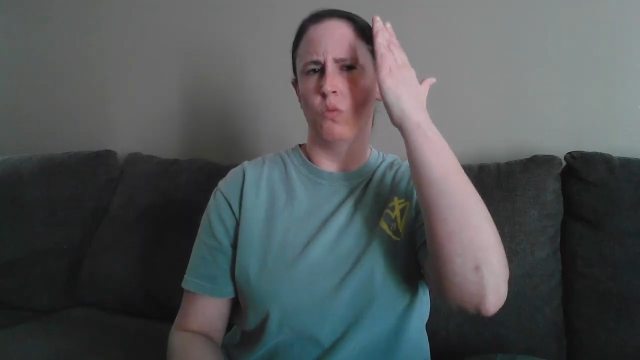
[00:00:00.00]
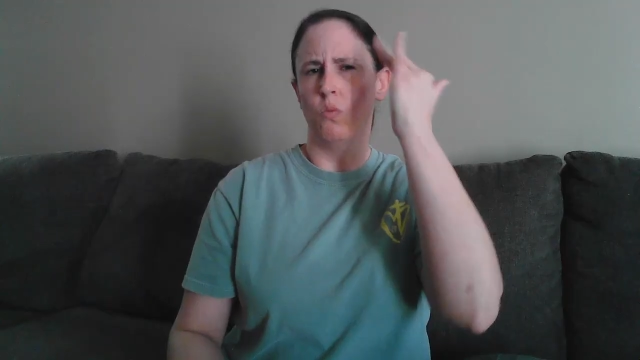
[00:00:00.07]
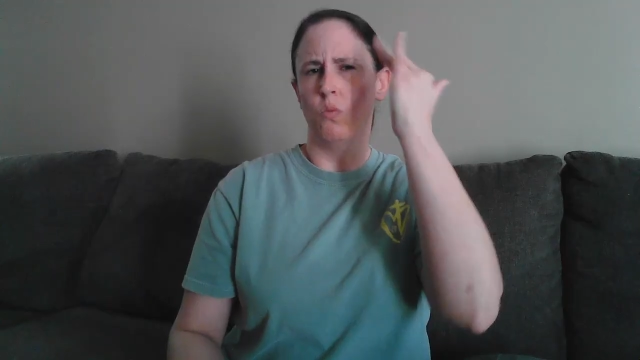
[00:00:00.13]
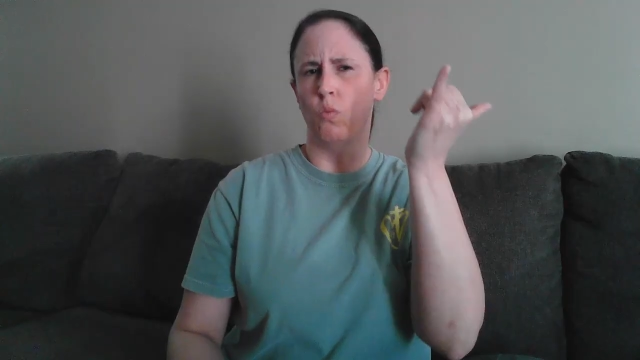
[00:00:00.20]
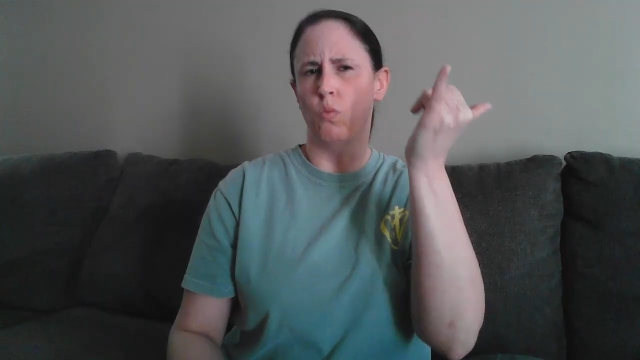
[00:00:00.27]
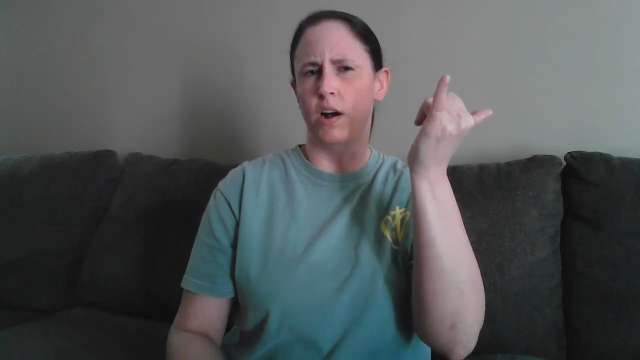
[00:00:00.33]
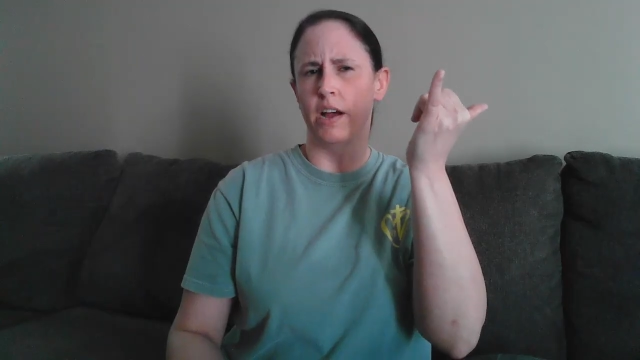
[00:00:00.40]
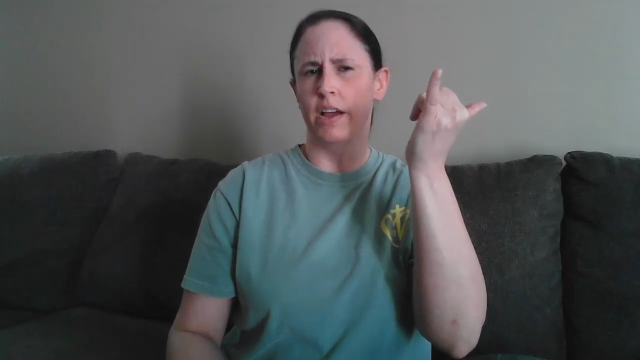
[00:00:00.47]

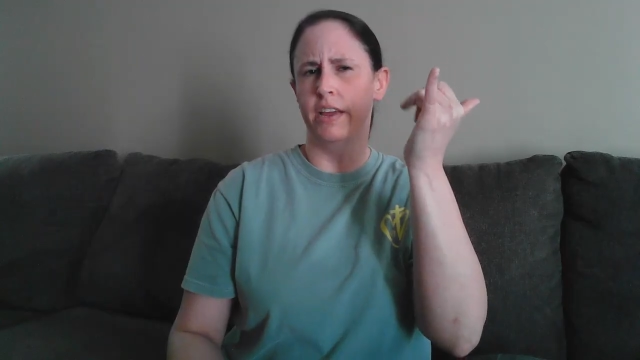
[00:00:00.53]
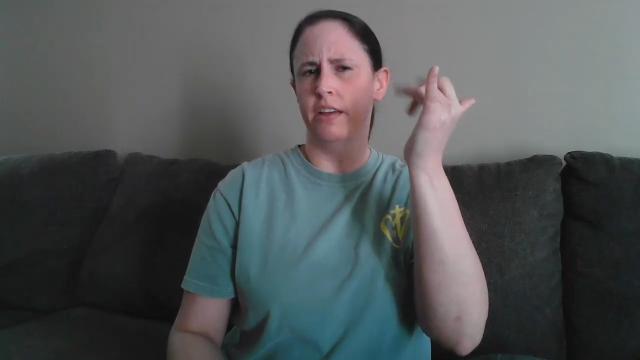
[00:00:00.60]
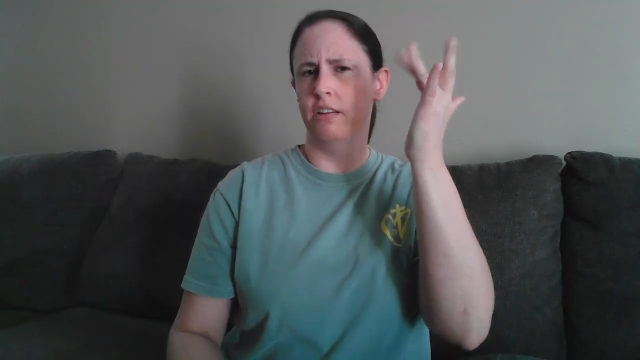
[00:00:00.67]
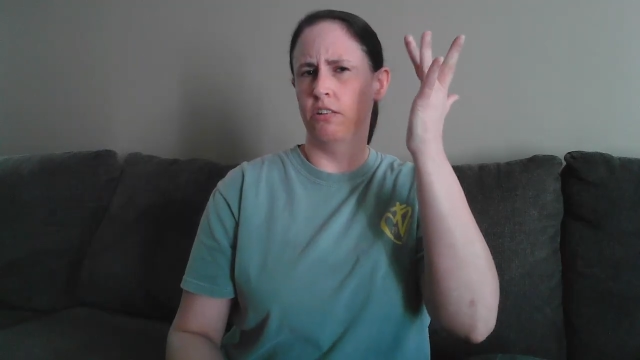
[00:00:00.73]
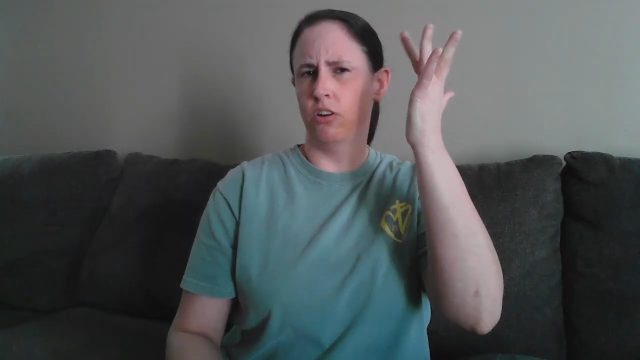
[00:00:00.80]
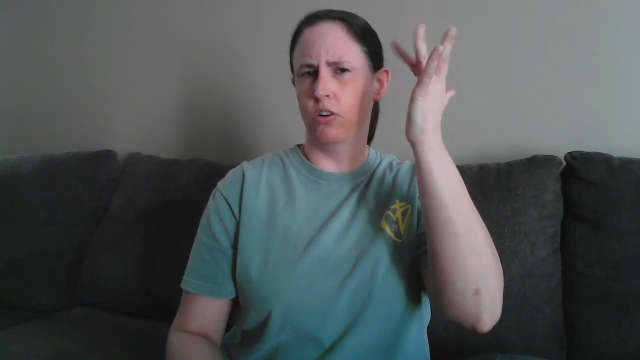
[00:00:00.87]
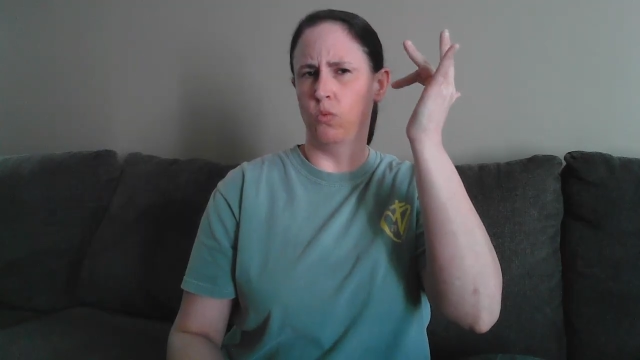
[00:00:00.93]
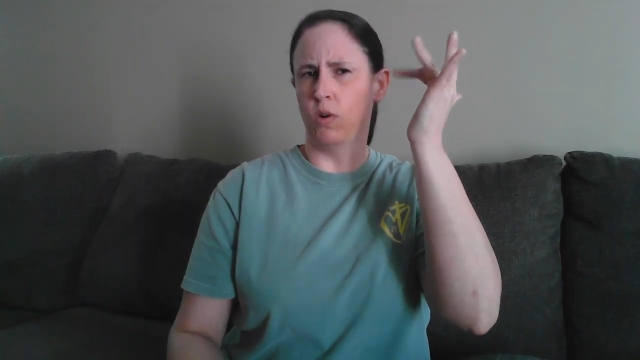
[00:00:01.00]
why
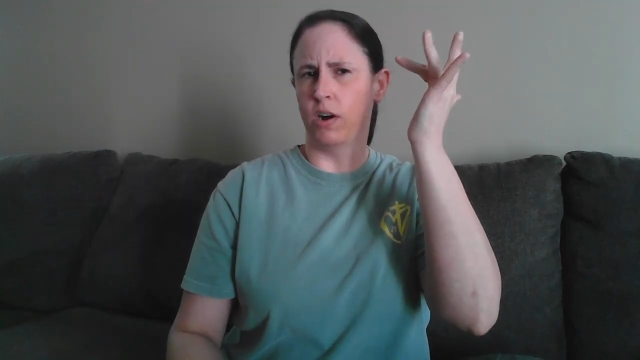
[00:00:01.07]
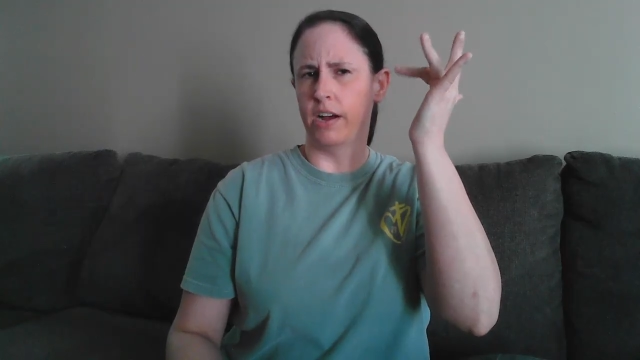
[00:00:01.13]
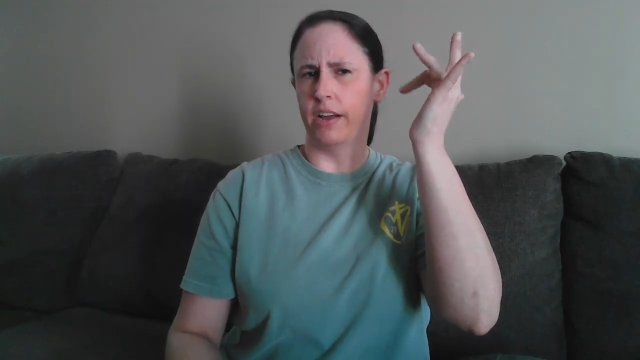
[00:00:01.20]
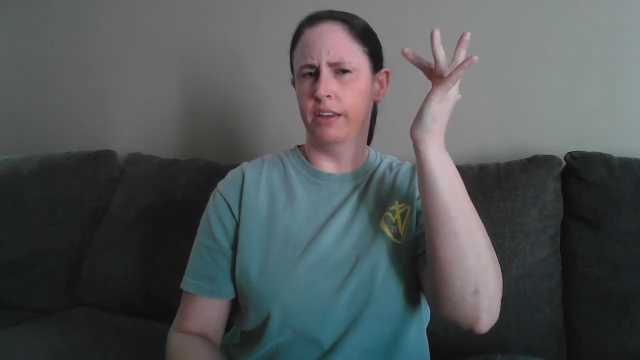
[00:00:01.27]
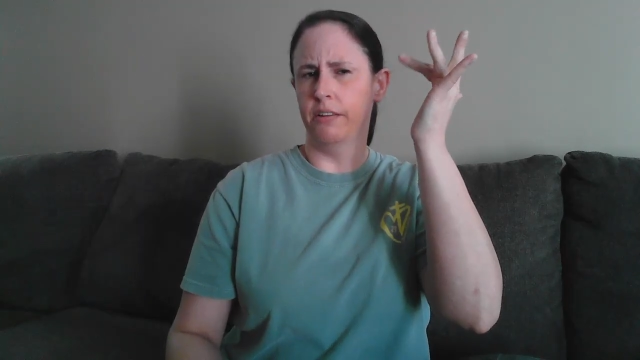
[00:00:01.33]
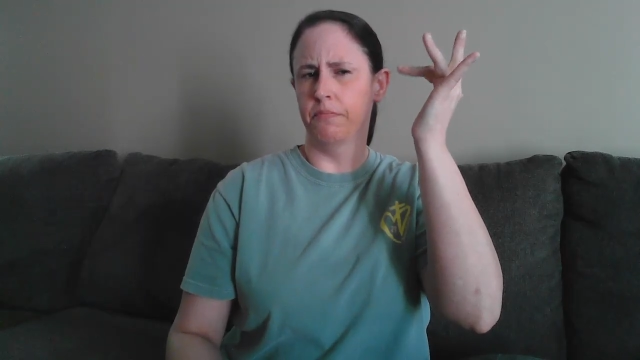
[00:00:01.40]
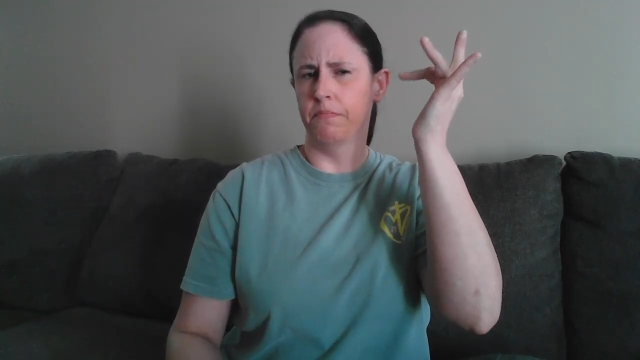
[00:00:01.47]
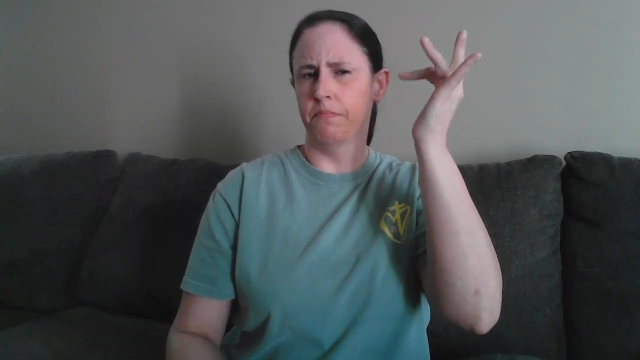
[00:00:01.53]
or
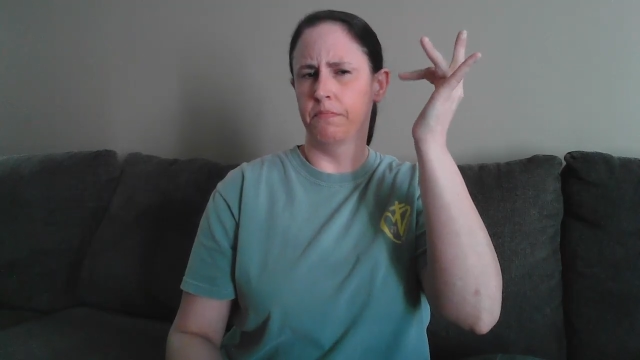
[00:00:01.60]
why,